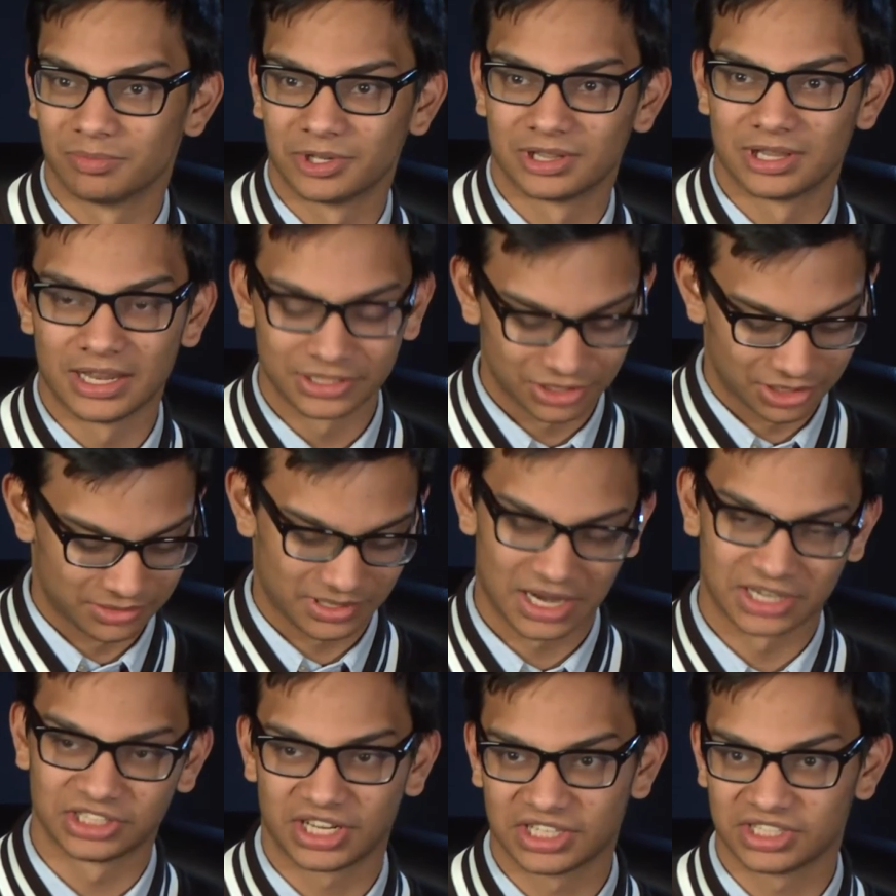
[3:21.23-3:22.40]
But in terms of
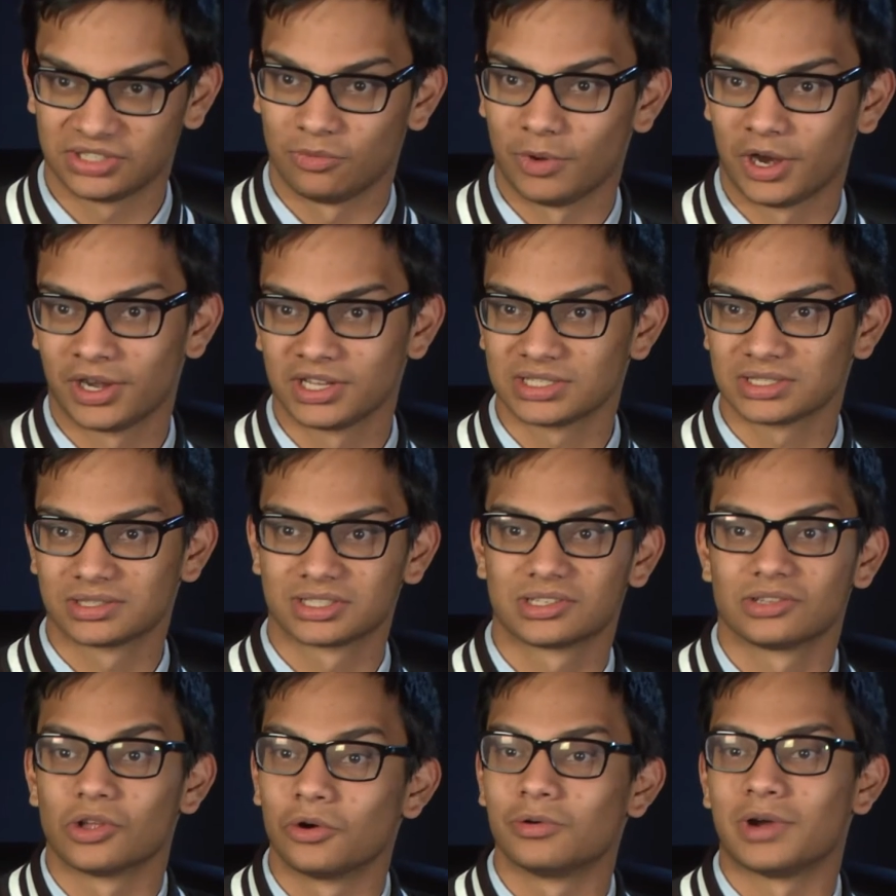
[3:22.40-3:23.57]
education awareness,
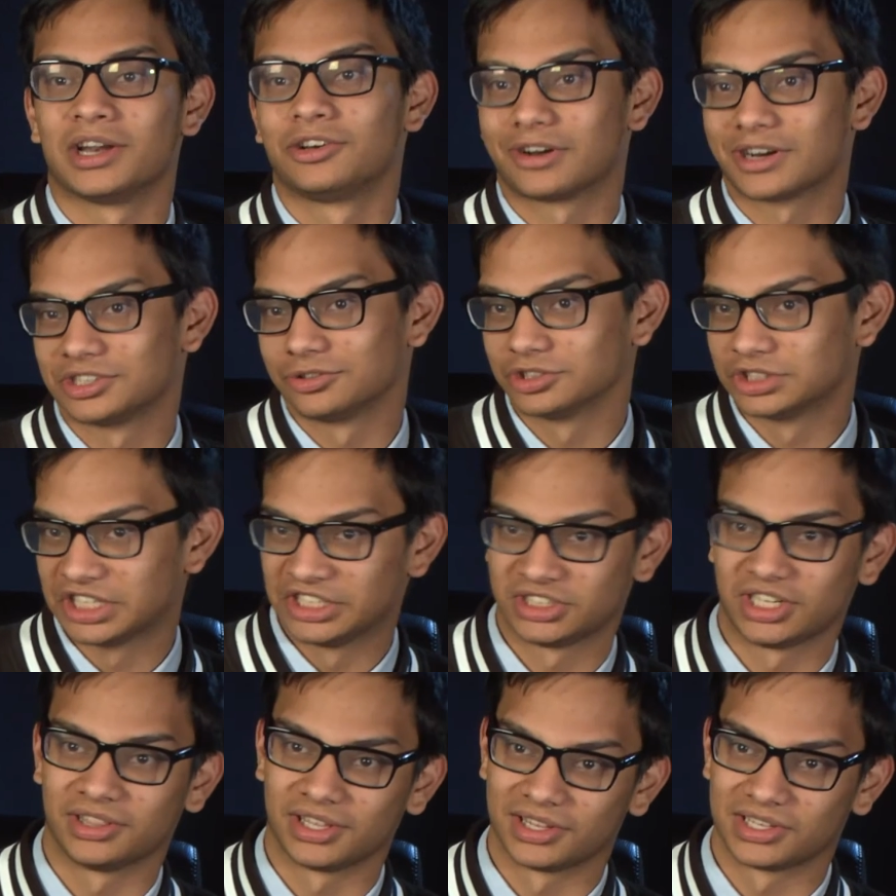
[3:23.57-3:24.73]
slow and gradual change,
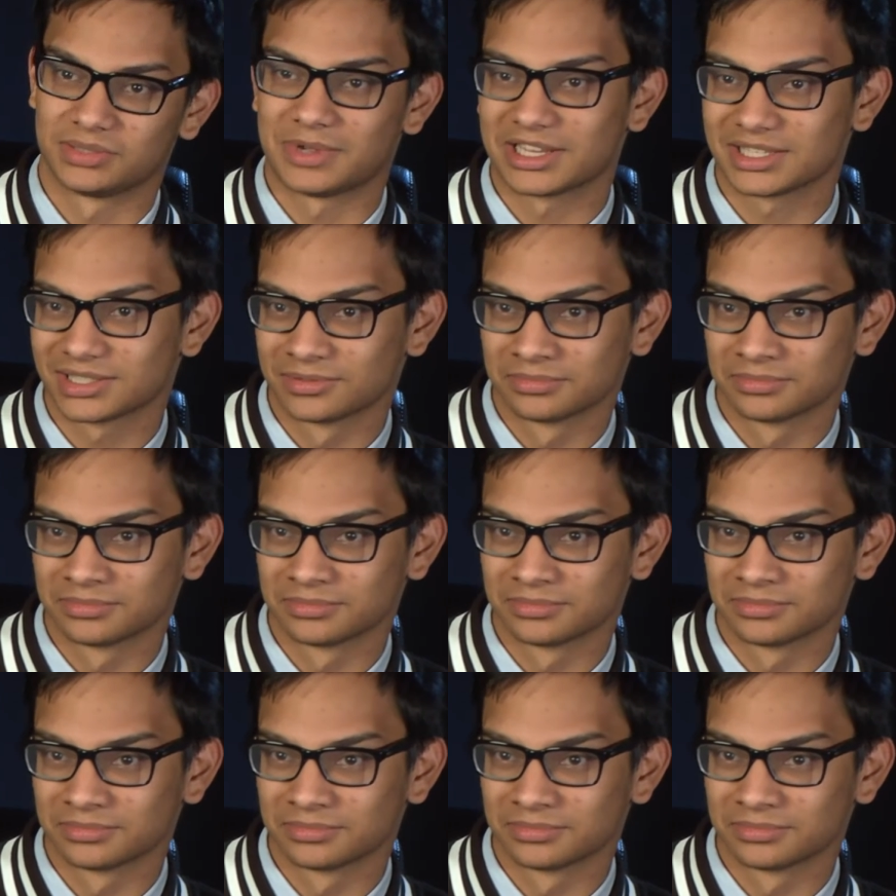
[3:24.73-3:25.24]
I think, is best.